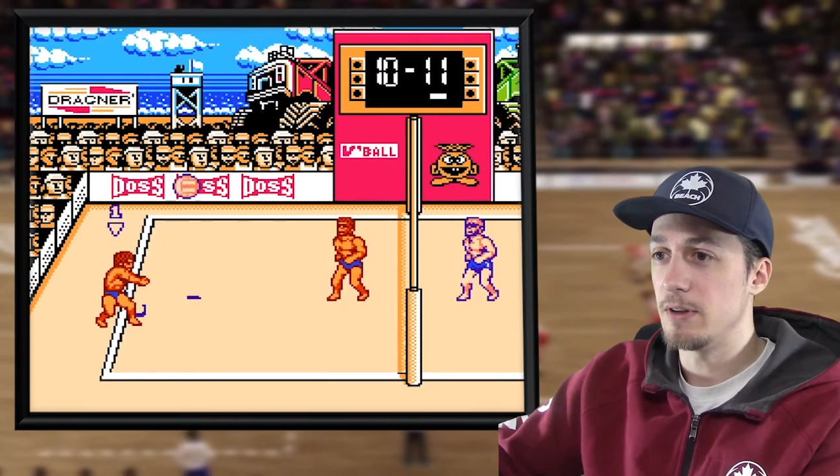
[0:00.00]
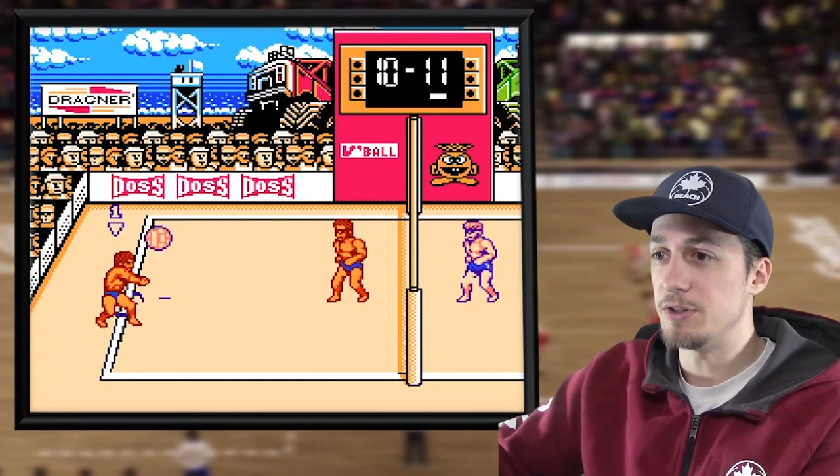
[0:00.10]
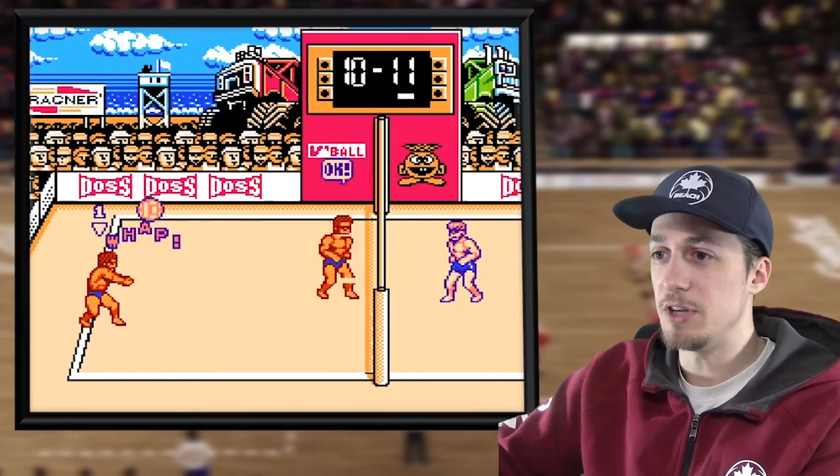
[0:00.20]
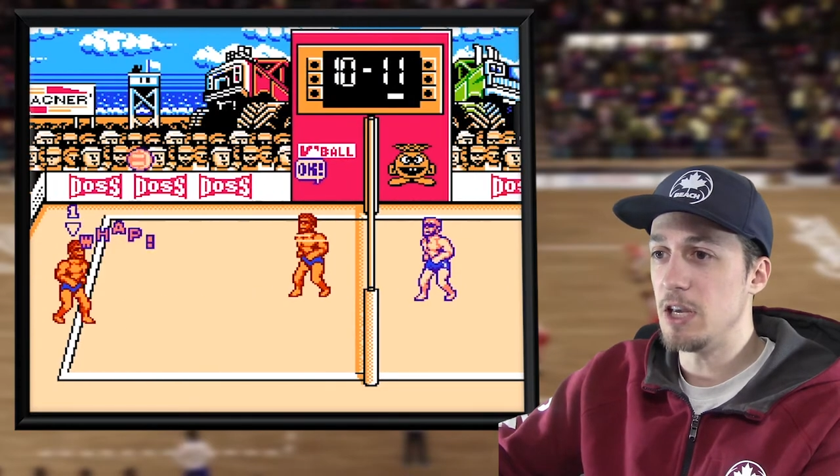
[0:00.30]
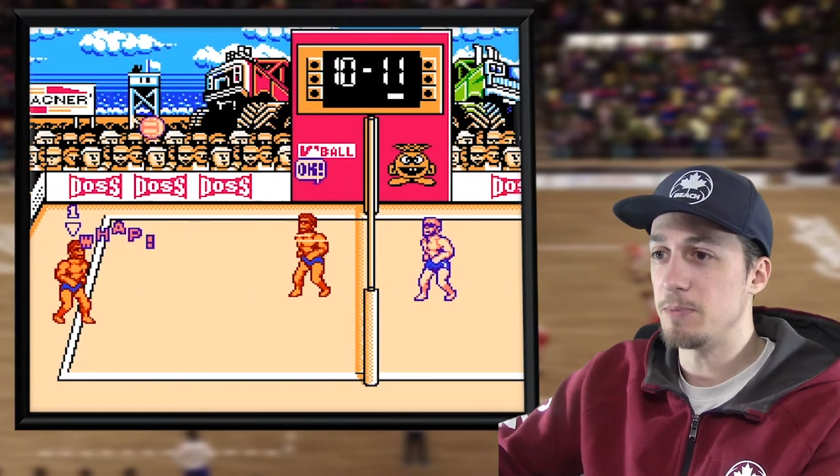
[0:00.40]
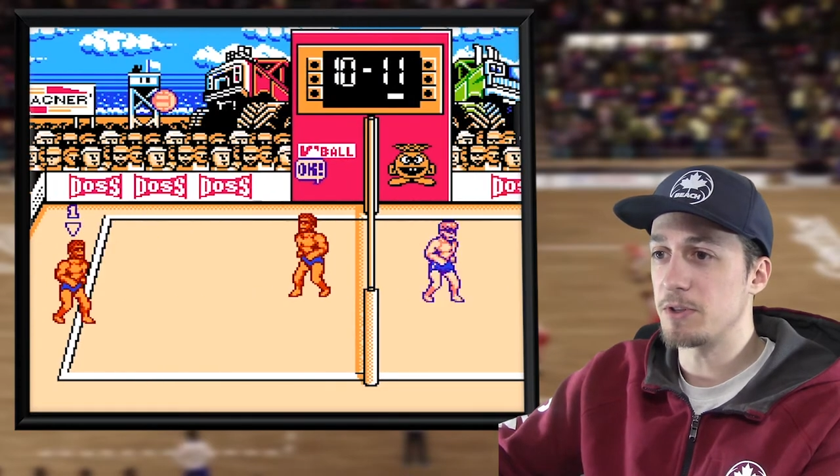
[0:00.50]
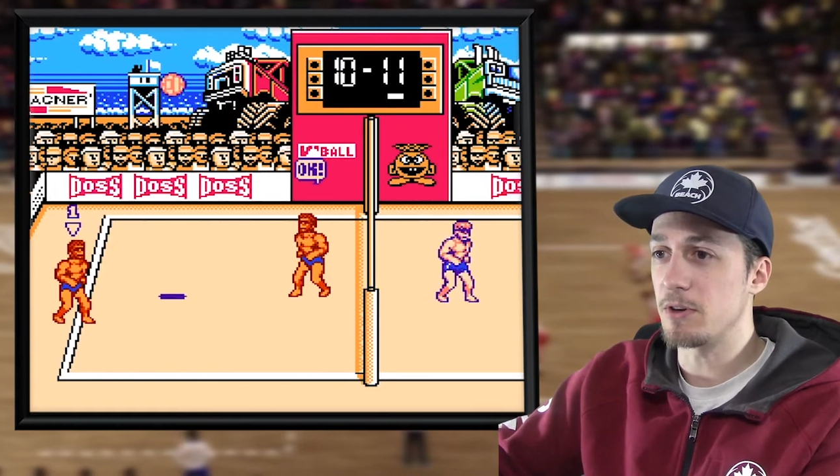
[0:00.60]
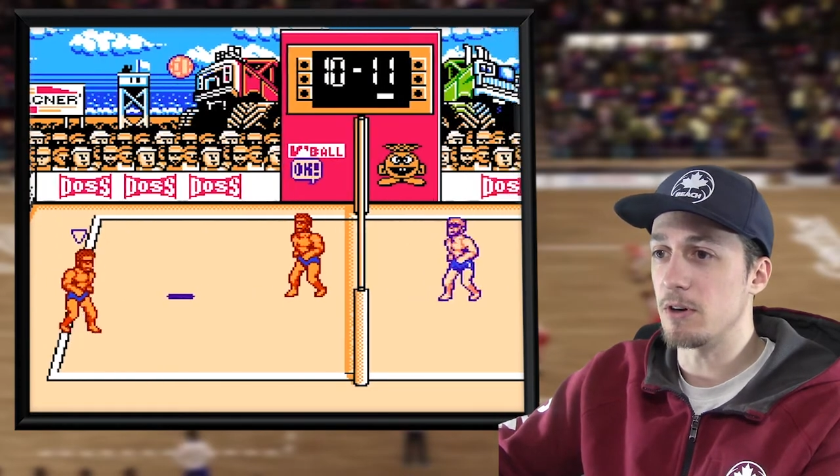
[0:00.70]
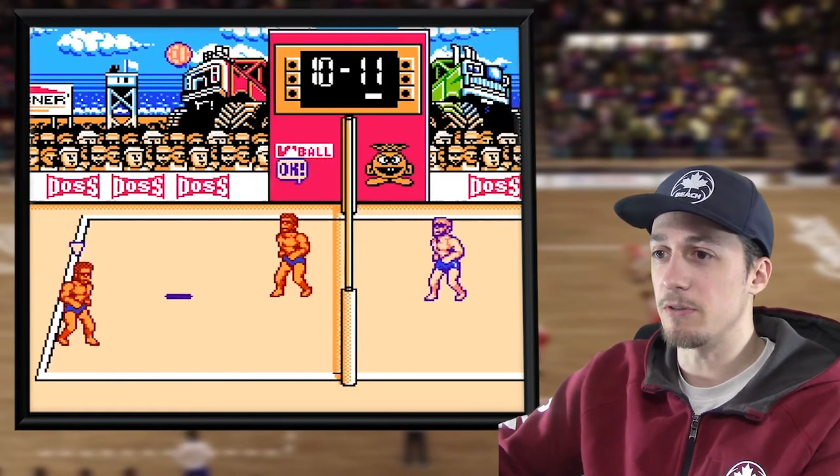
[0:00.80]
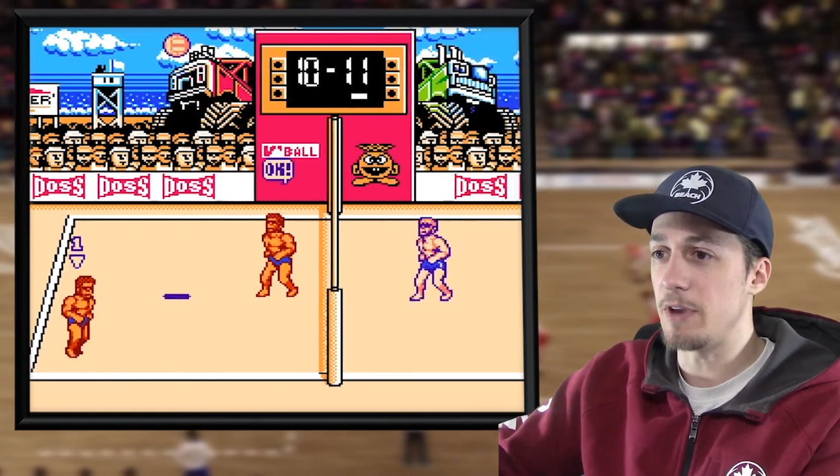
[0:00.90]
Deep
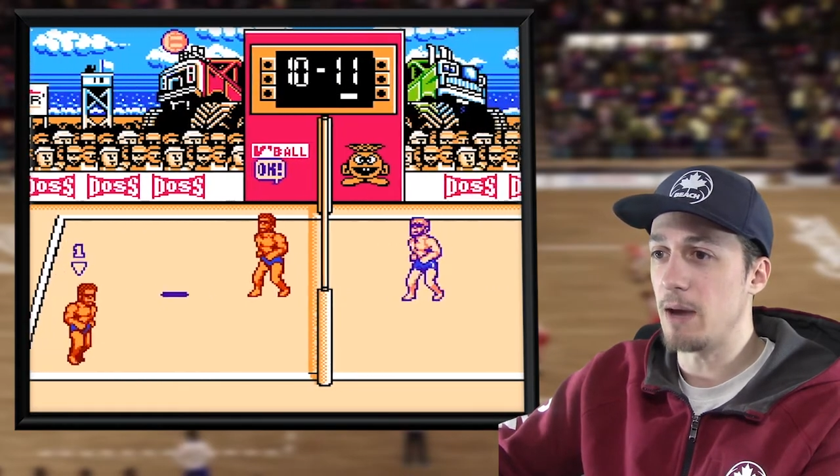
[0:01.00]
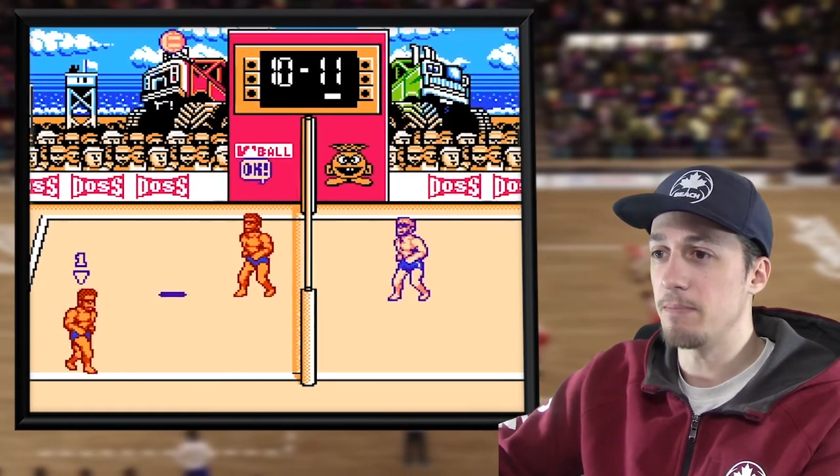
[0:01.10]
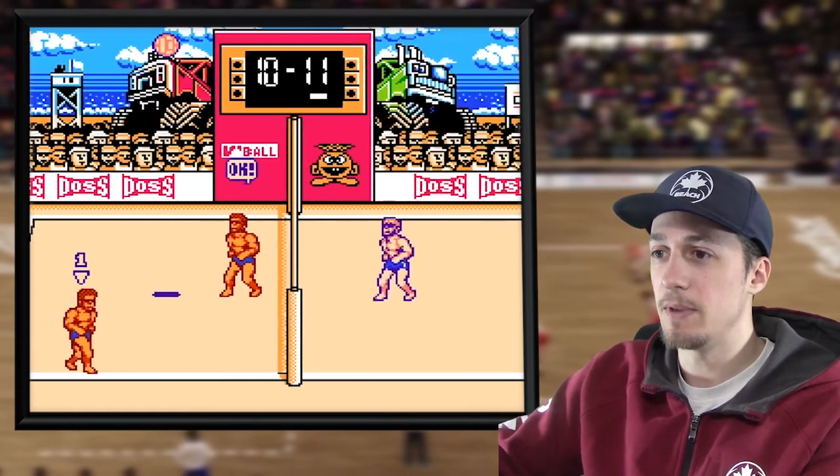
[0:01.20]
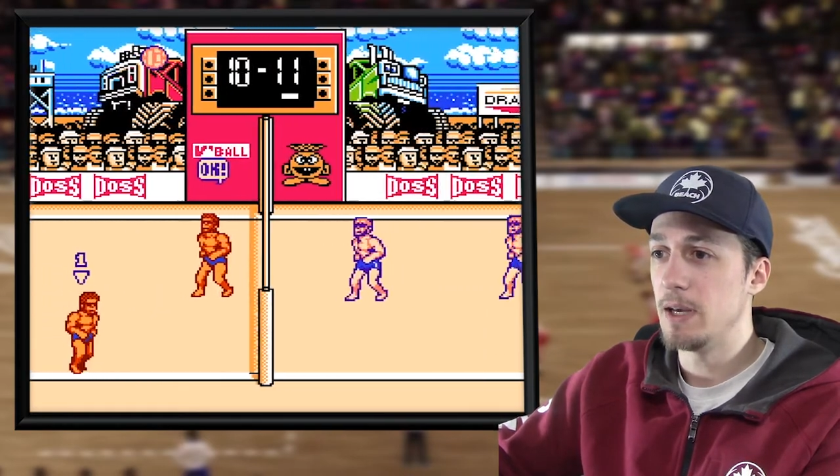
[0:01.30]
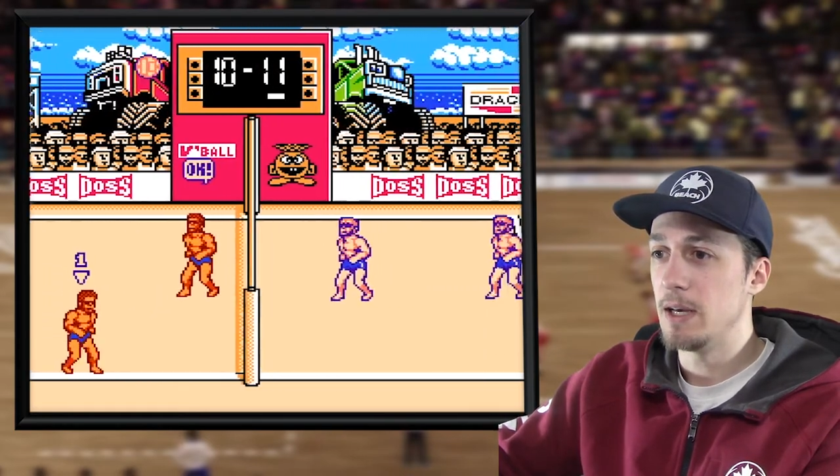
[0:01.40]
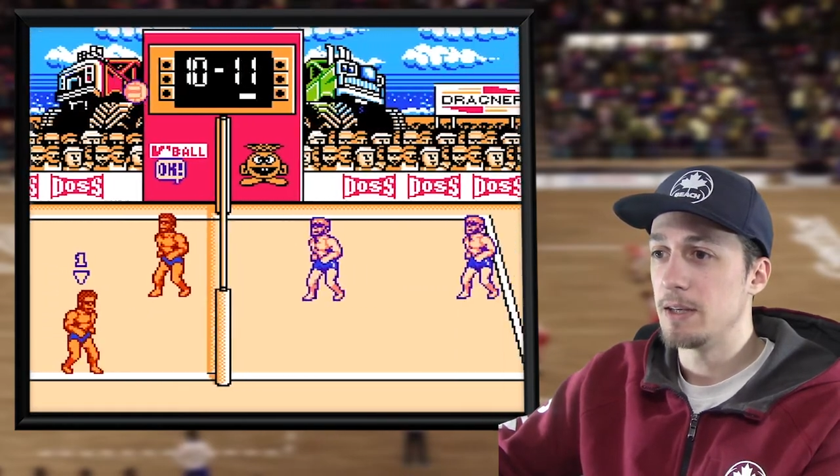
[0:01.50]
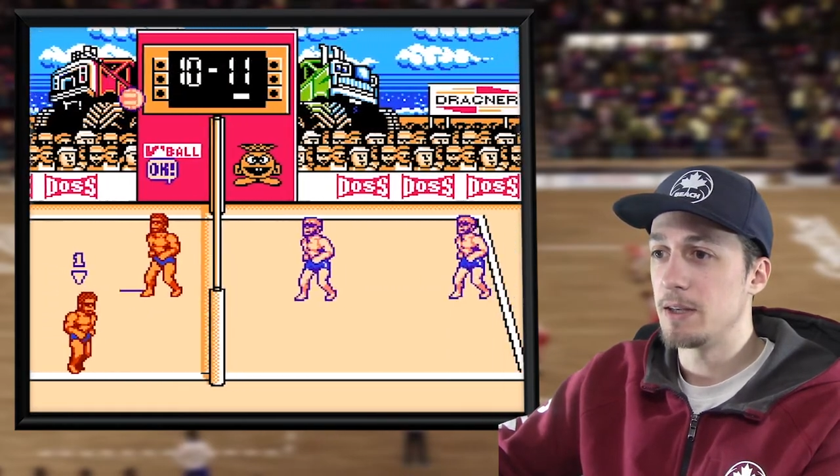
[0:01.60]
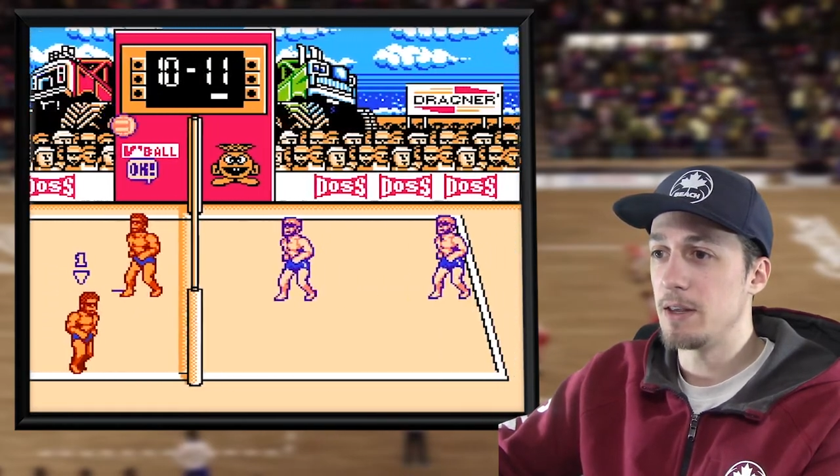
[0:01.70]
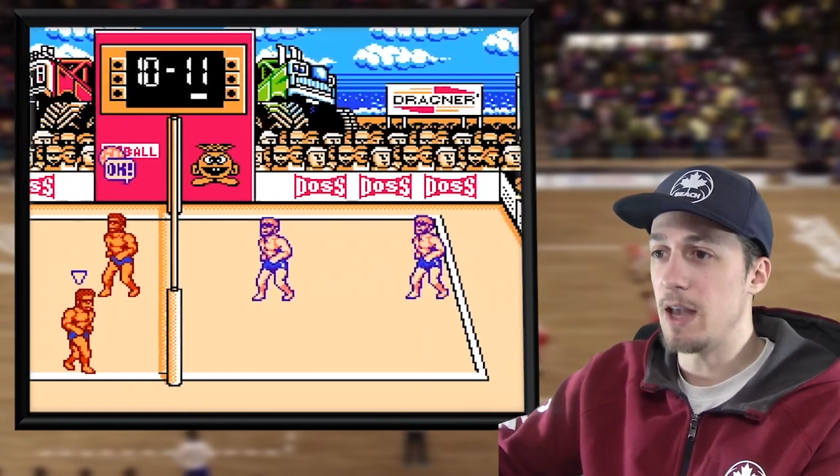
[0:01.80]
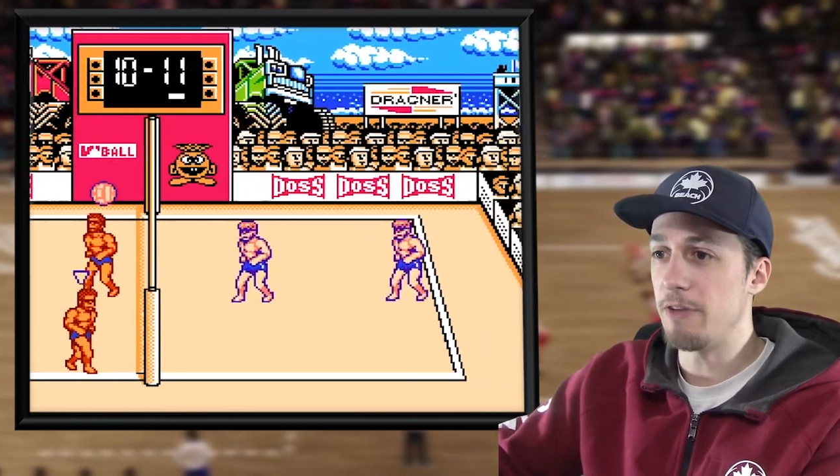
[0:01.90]
serve. Yep. To
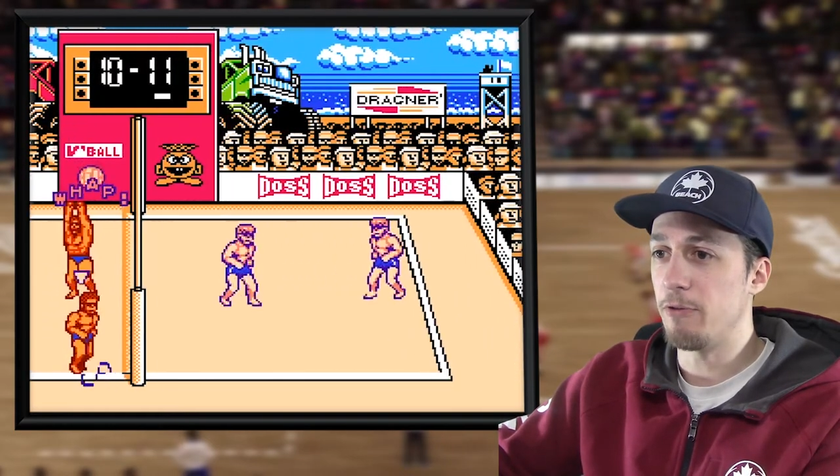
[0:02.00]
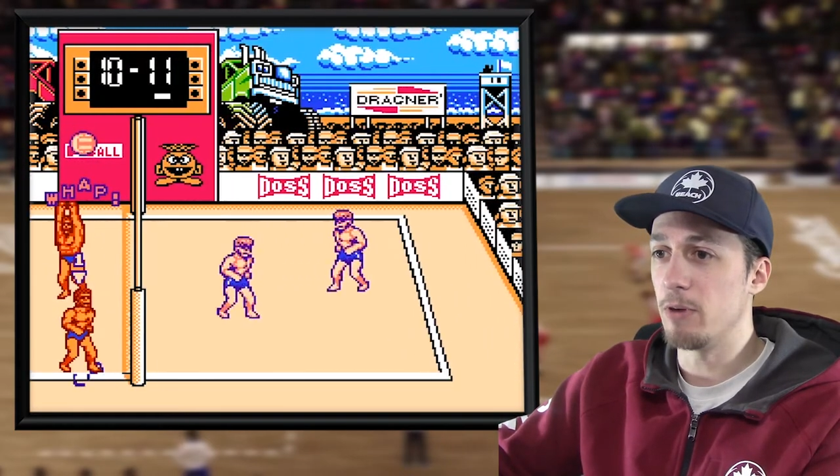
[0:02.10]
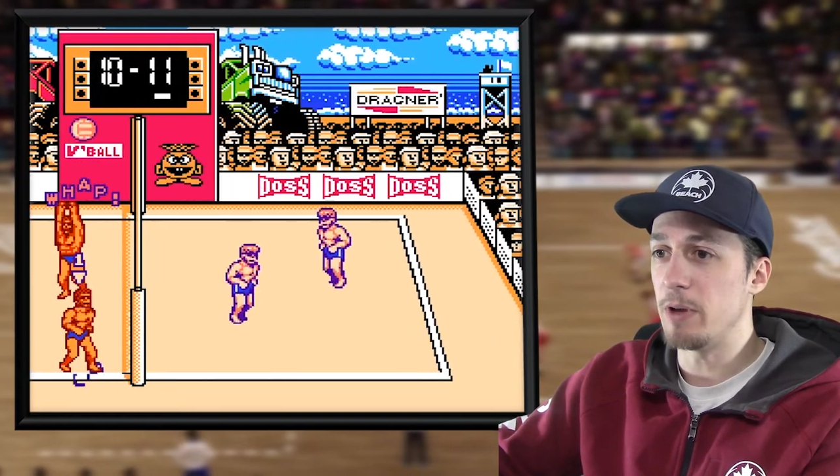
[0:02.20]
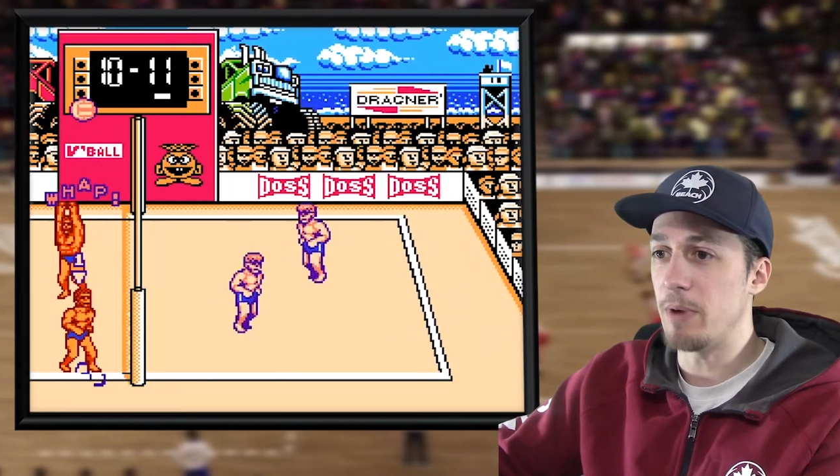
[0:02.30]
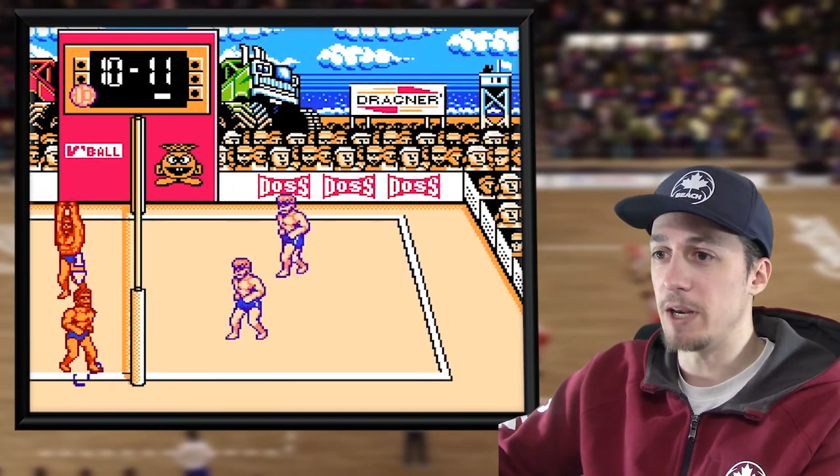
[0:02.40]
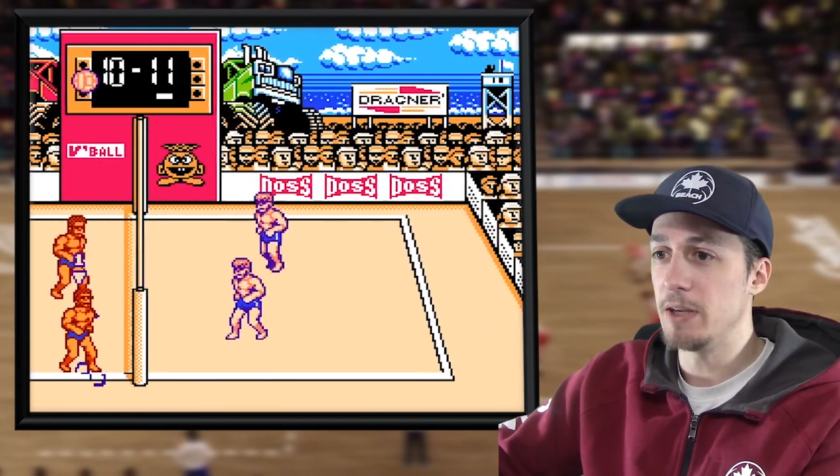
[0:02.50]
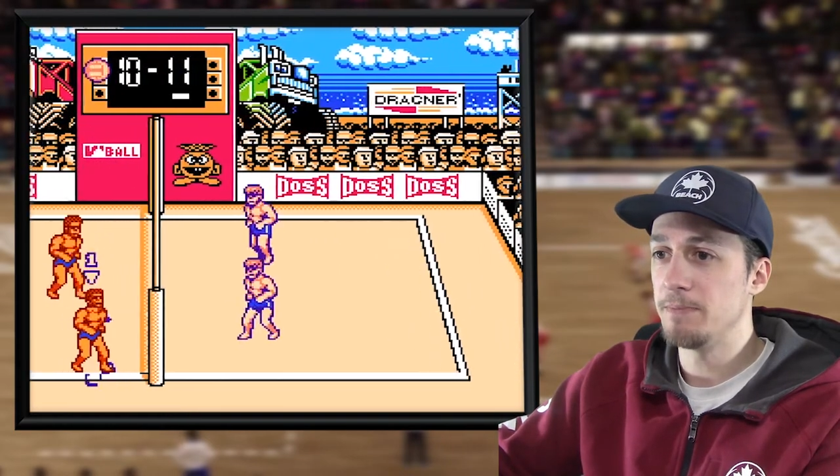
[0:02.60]
the net for me, buddy.